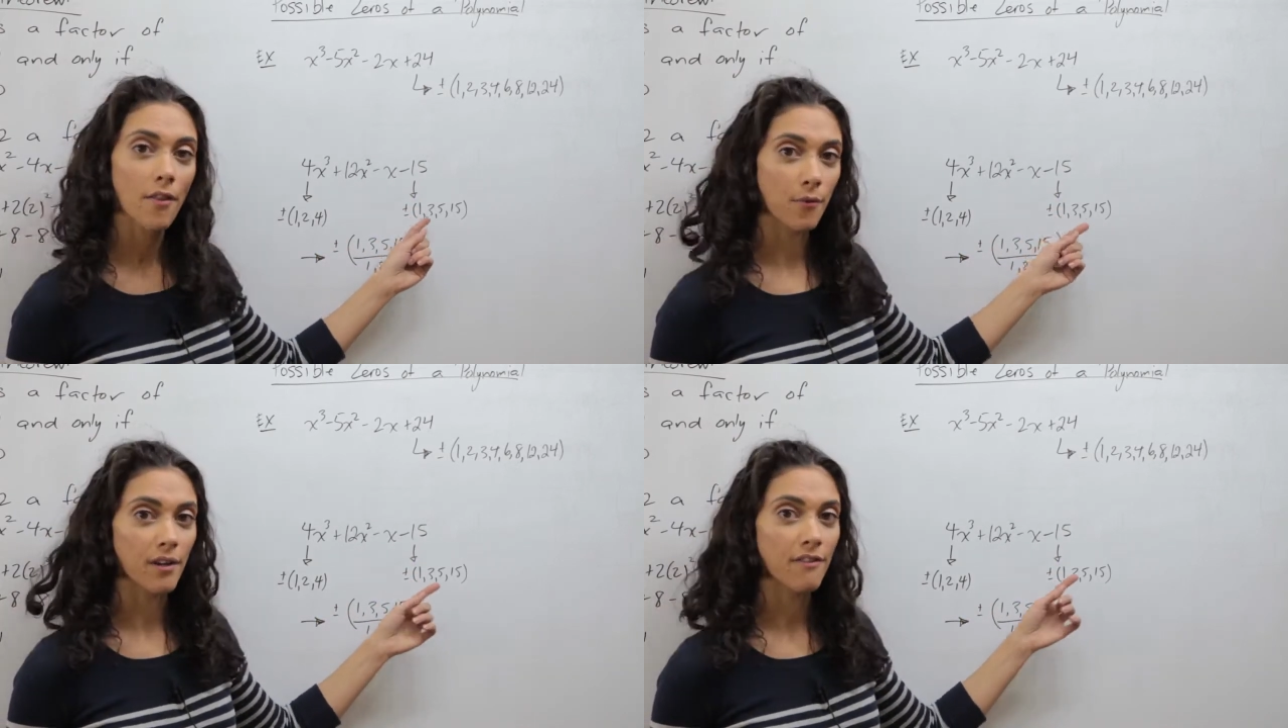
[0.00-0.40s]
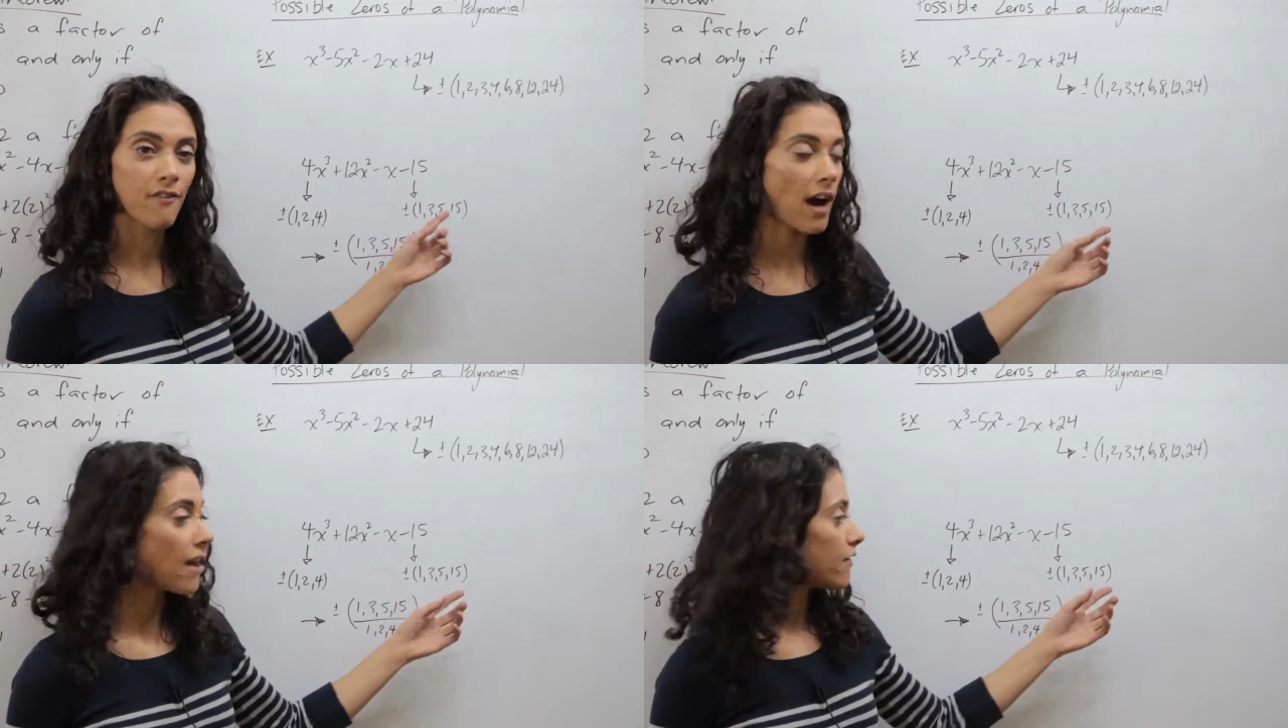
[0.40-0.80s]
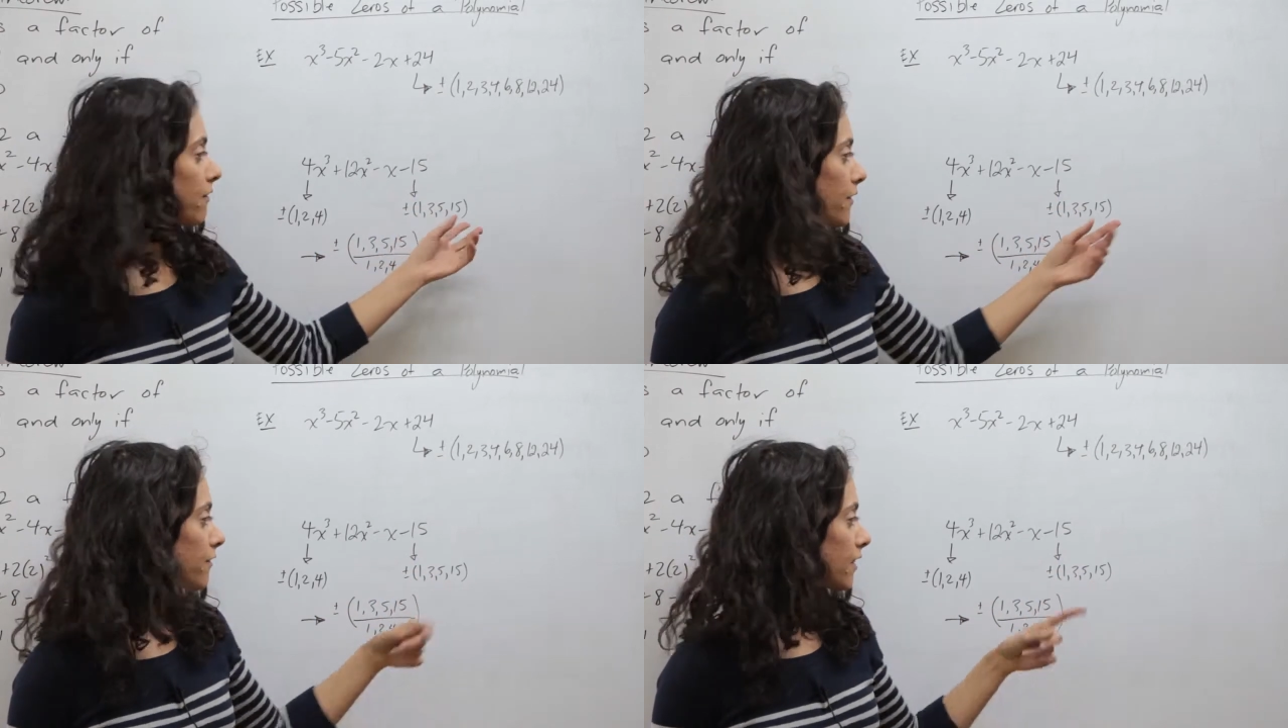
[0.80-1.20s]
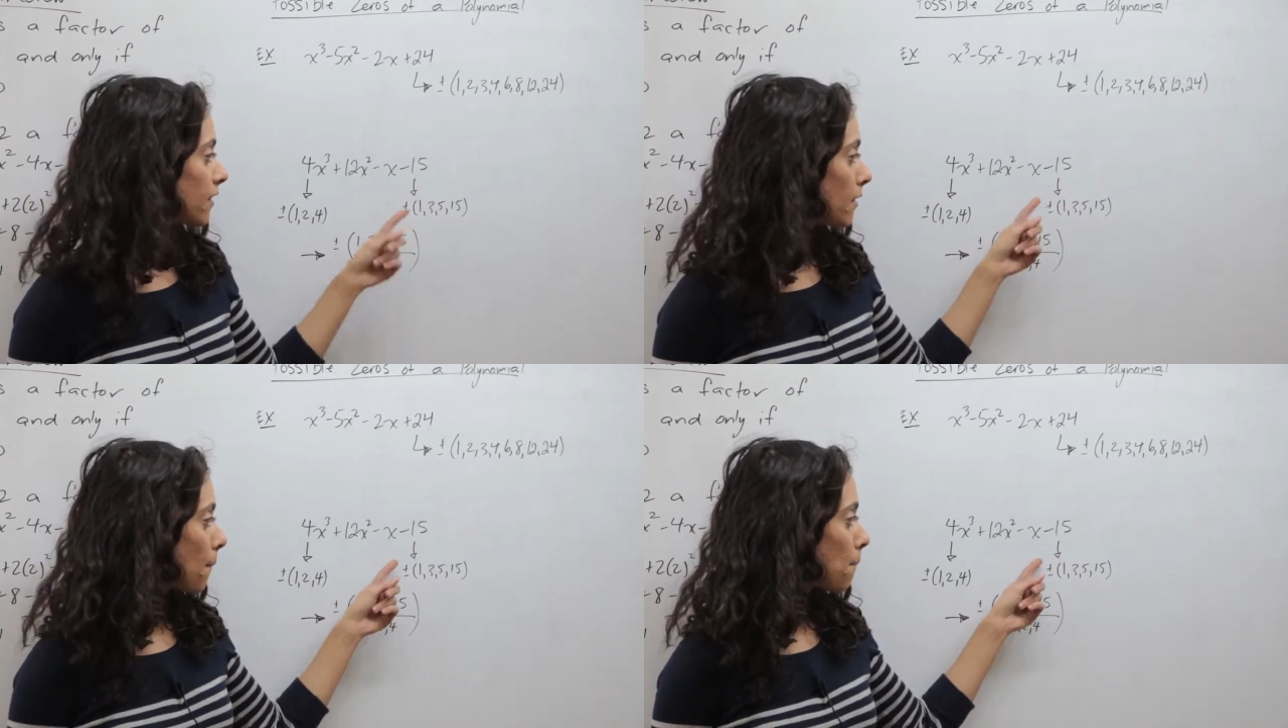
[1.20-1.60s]
3, 5, and
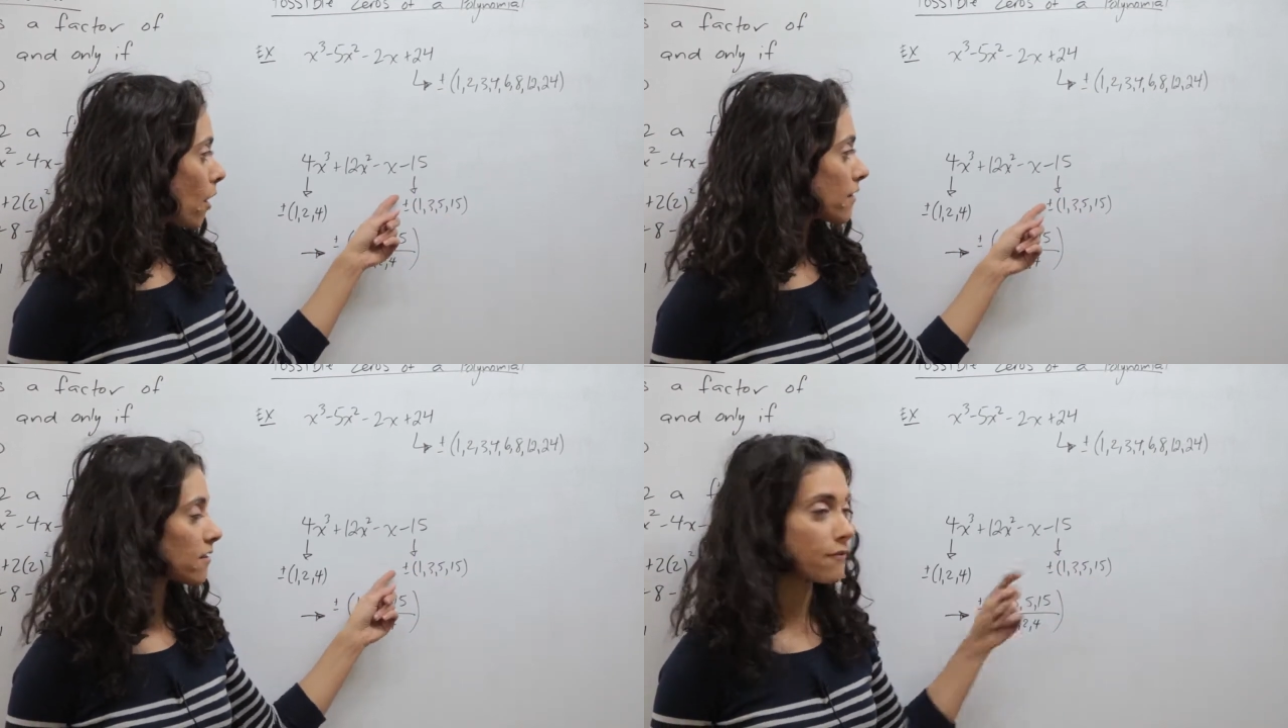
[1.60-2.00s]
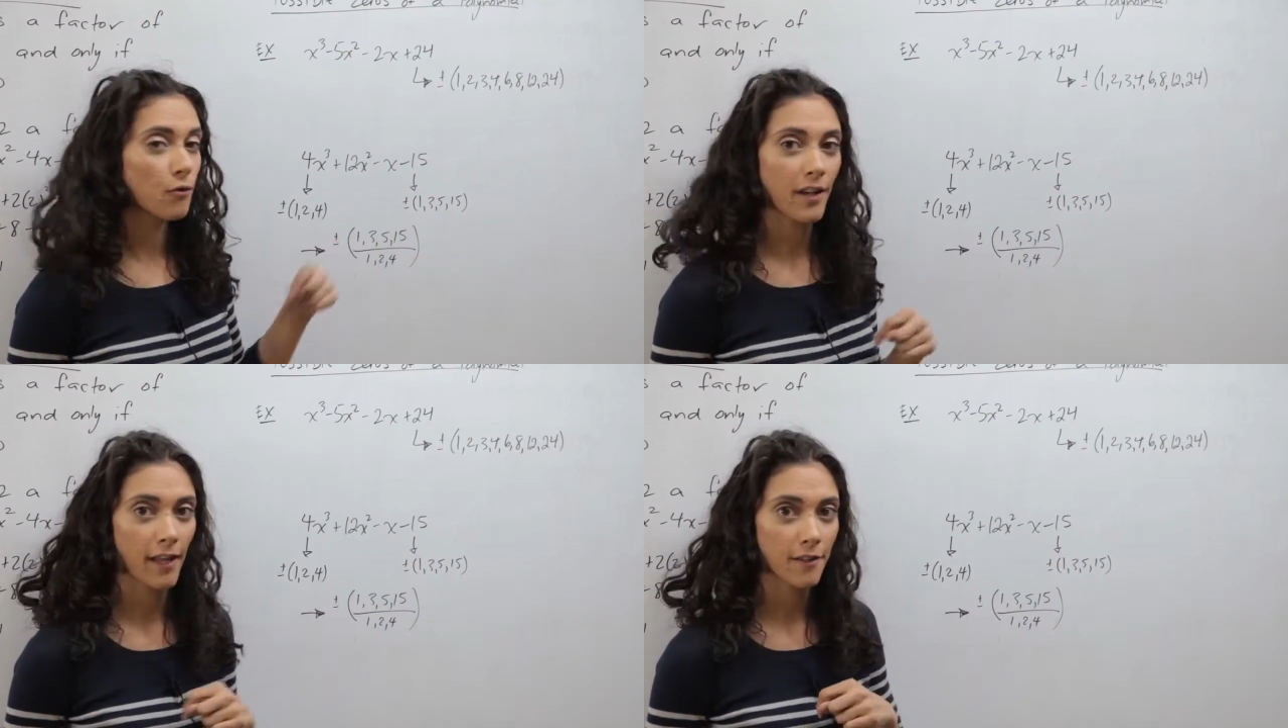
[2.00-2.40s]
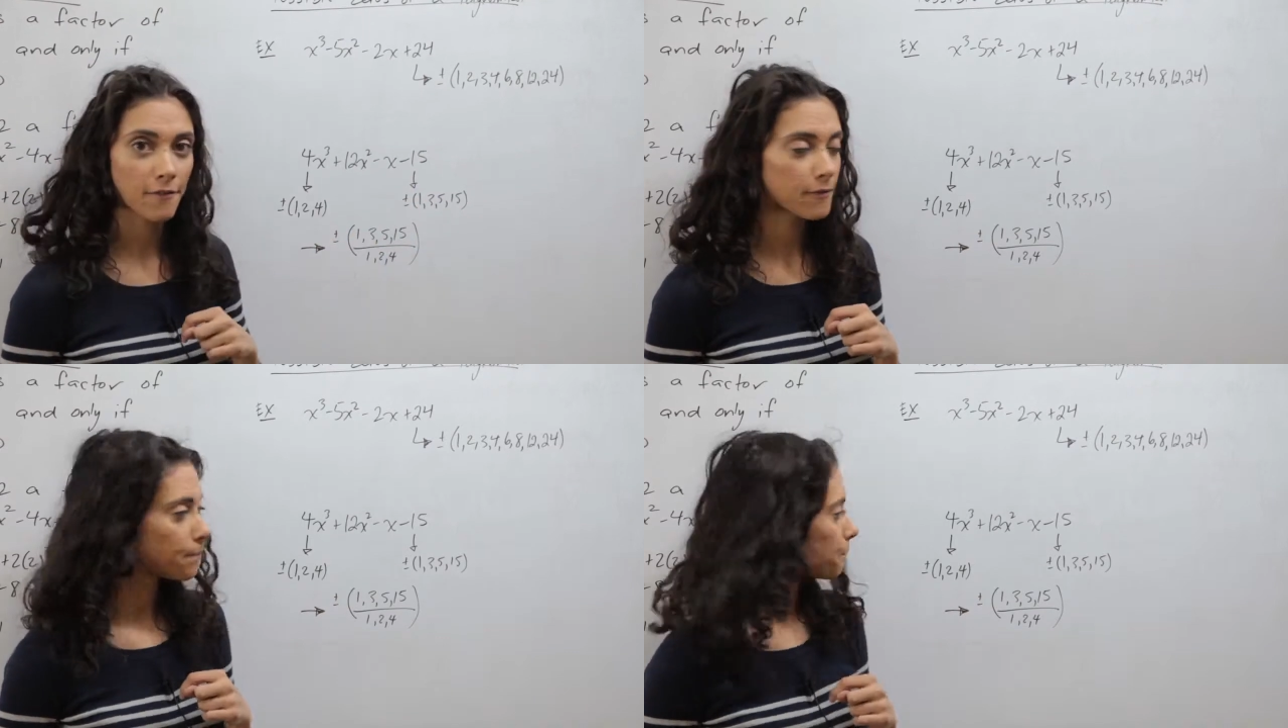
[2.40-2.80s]
15, positive or negative.